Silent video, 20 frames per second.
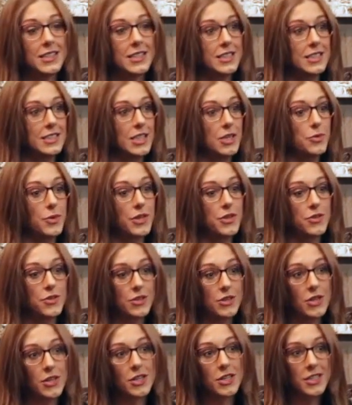think that whether
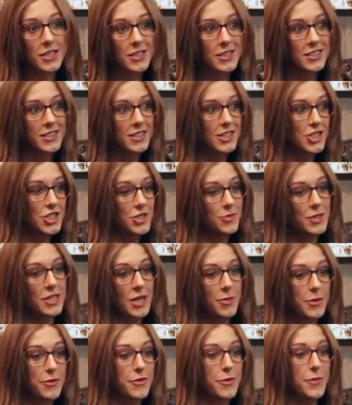or not it should be
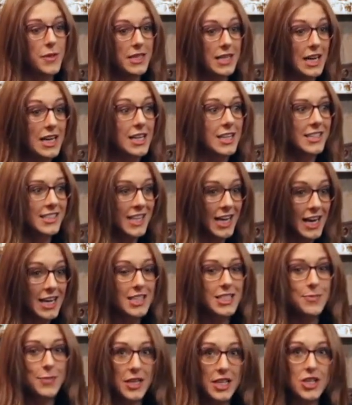coming from the
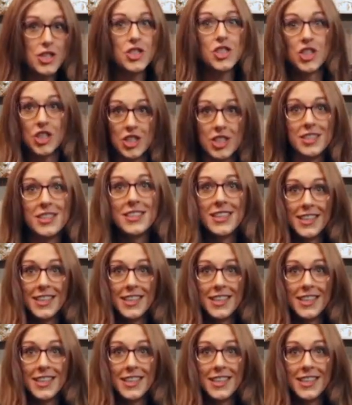tax base, should